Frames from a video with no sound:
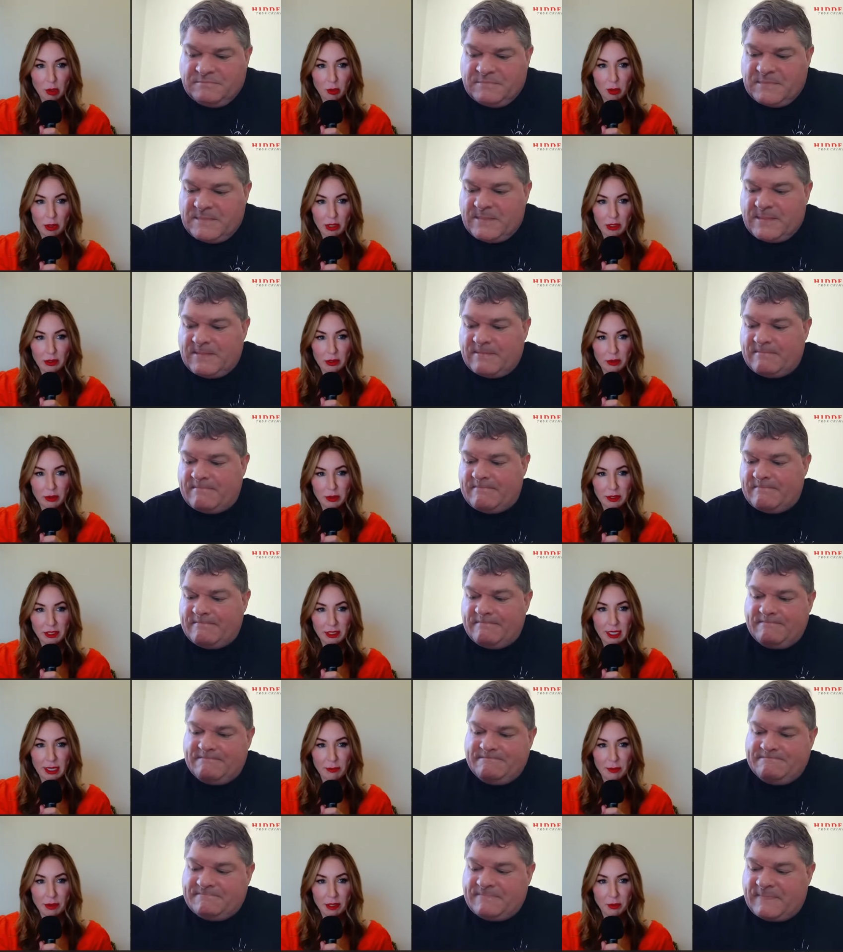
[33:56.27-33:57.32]
Speaker 1: where Lucy
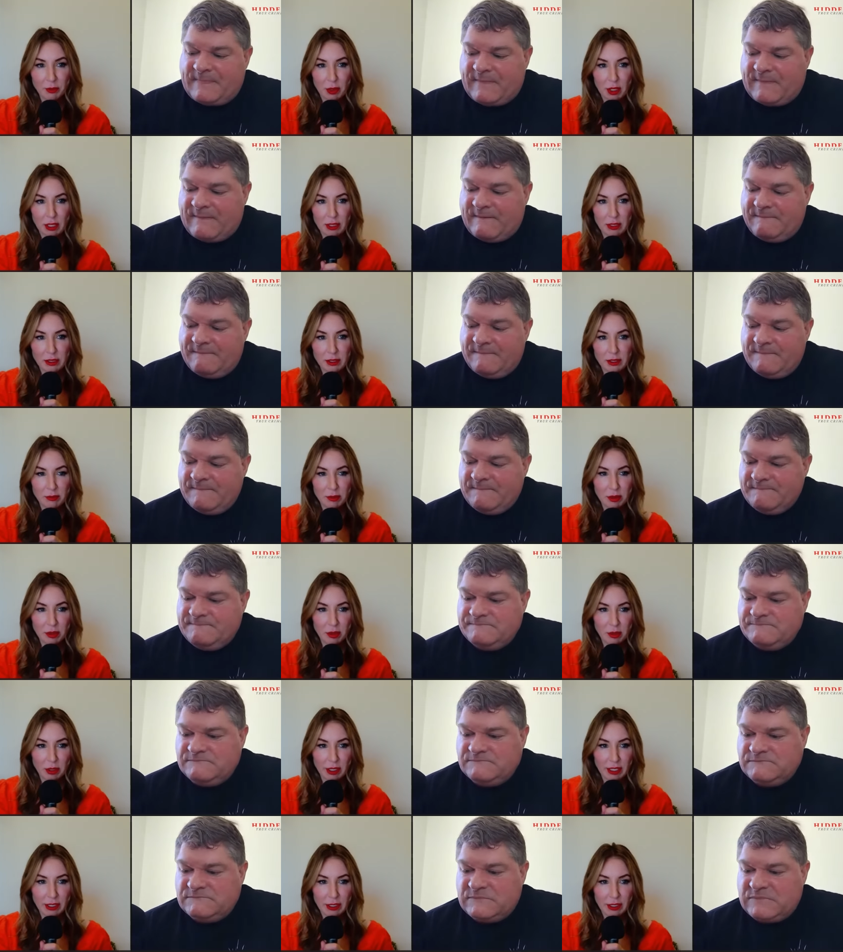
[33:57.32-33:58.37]
Letby was
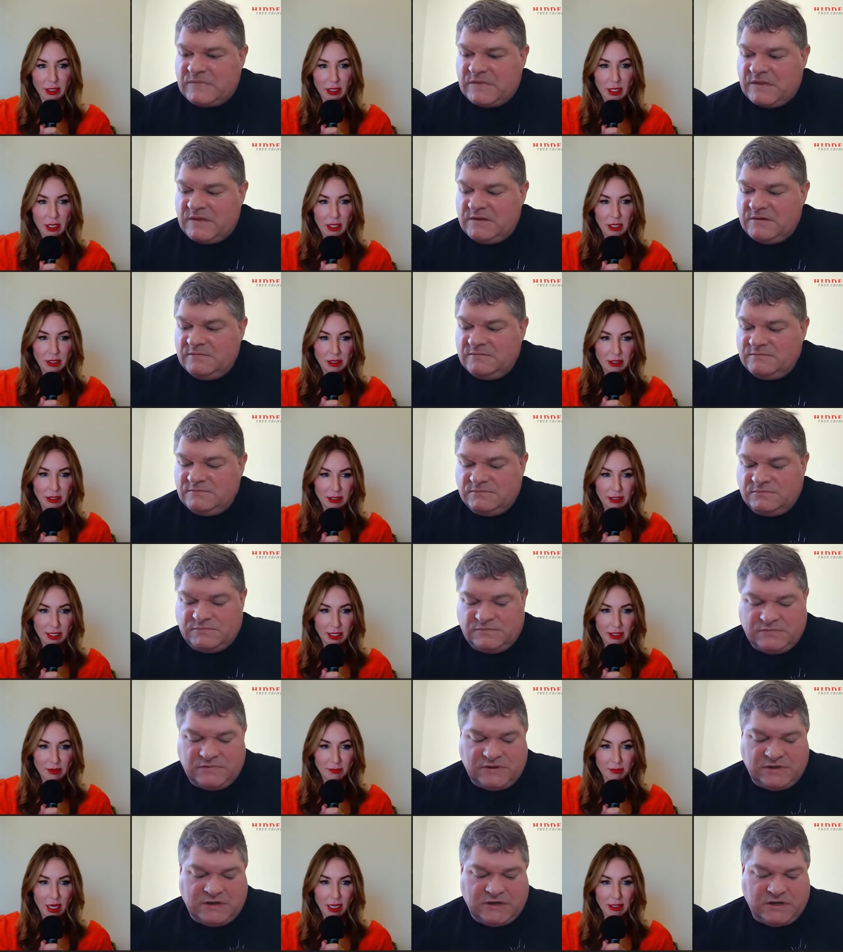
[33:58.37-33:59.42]
employed. She says,
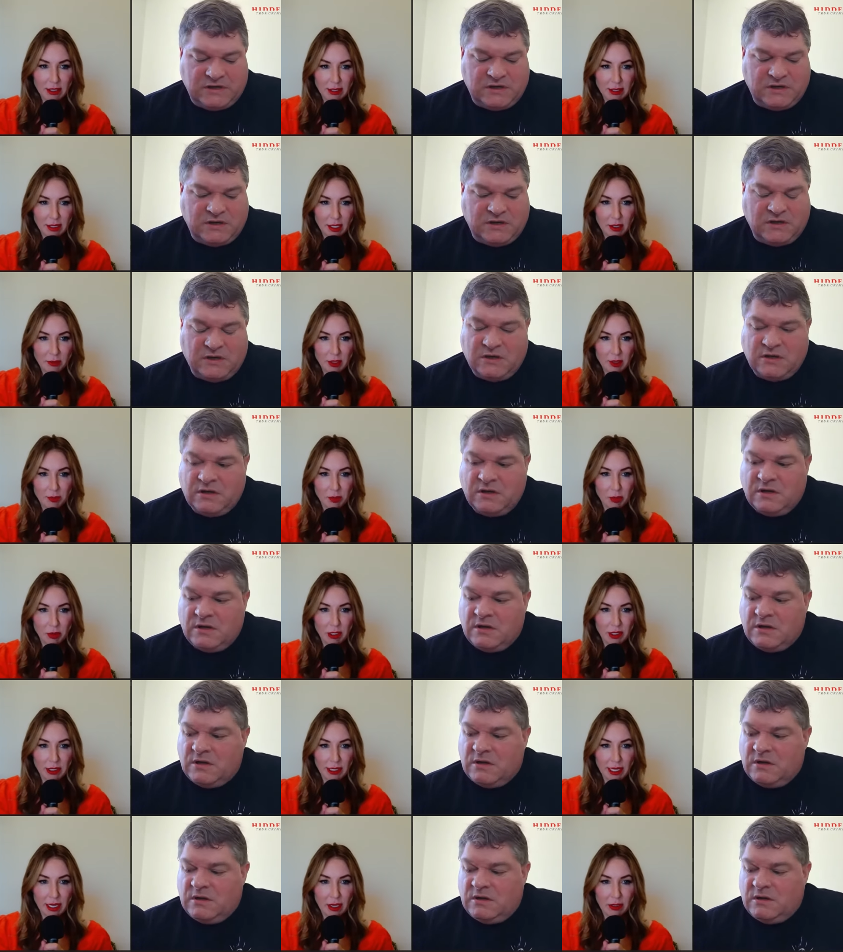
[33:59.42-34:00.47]
My son was born at the
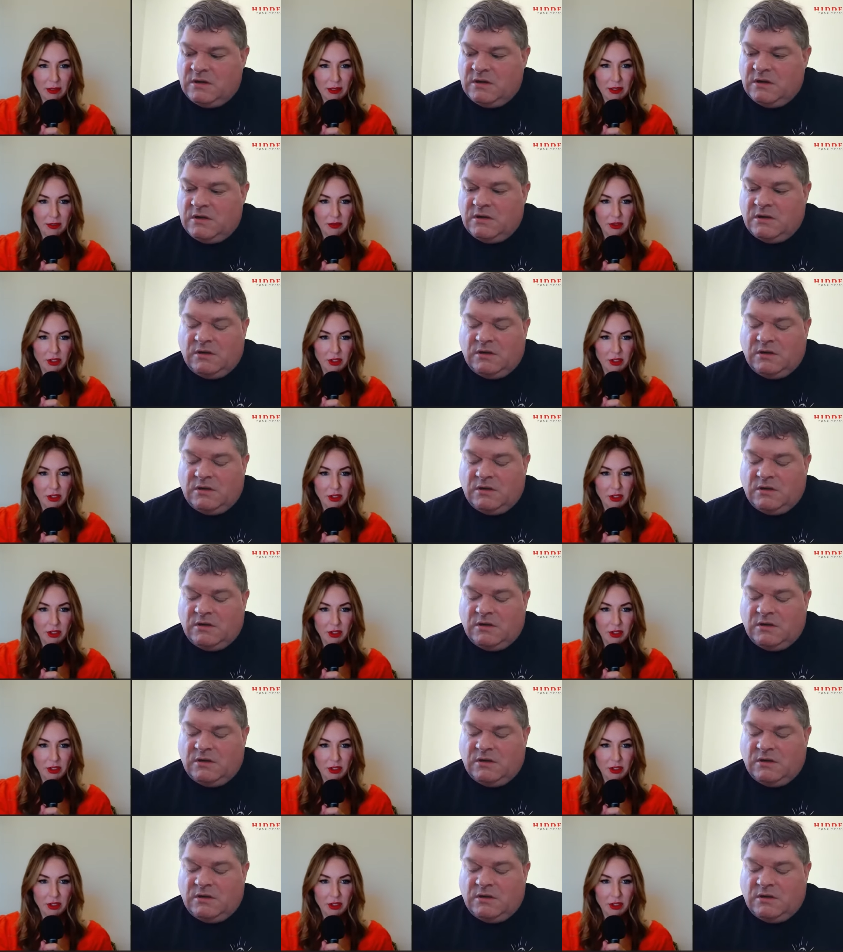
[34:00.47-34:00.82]
Countess of